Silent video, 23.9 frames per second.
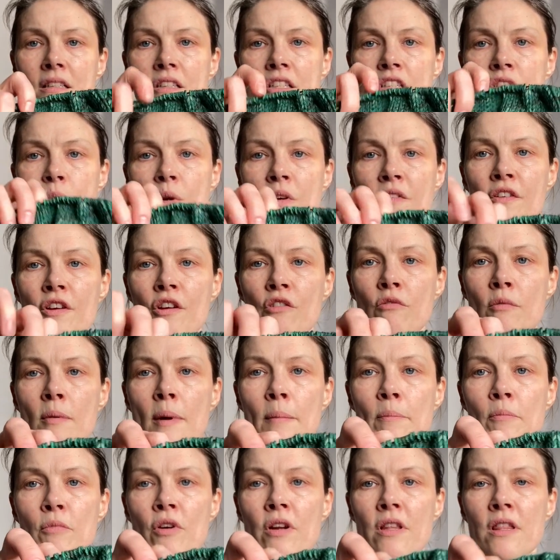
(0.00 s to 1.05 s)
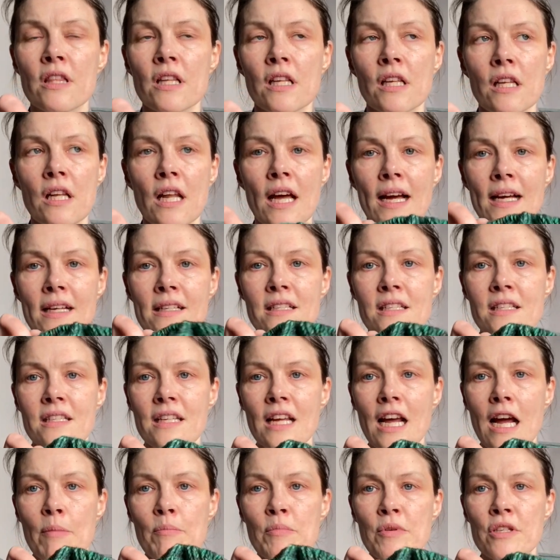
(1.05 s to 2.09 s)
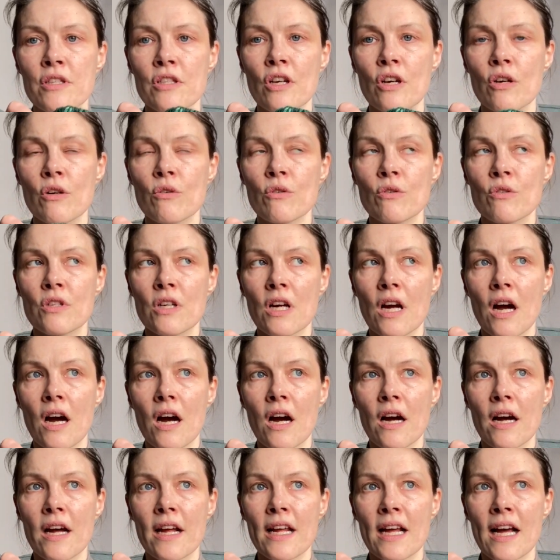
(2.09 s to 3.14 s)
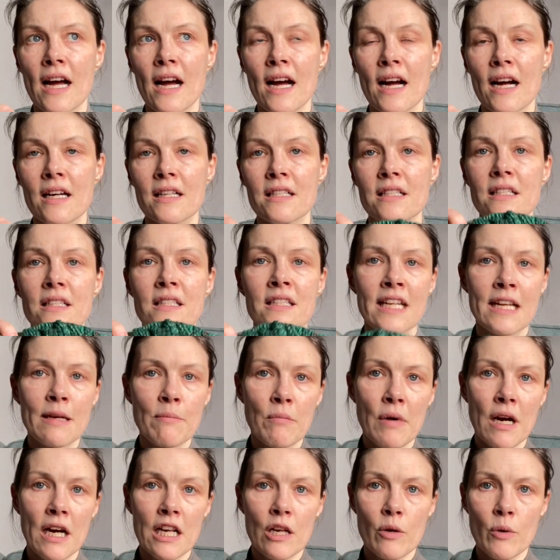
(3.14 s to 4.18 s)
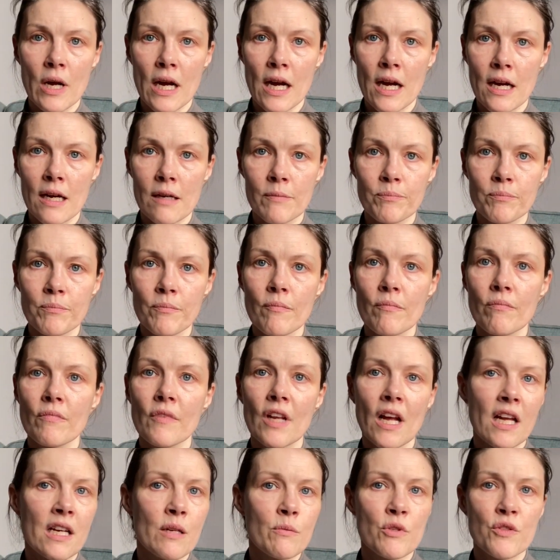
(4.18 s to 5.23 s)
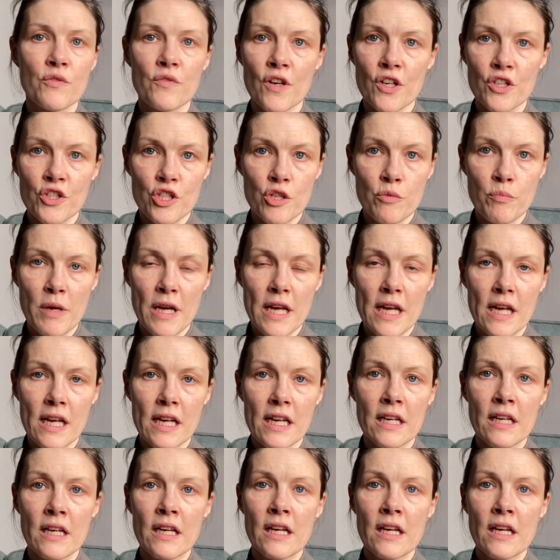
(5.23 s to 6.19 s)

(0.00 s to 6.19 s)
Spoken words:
So if you remember in the last episode I had knit Milo a hat and it was far too big,